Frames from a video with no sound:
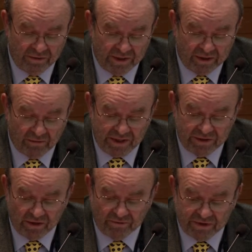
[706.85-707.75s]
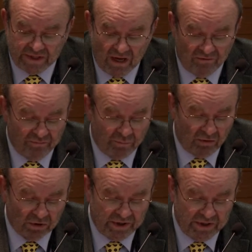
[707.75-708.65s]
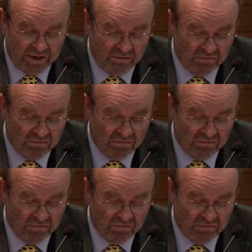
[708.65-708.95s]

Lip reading: degradation of self, poverty,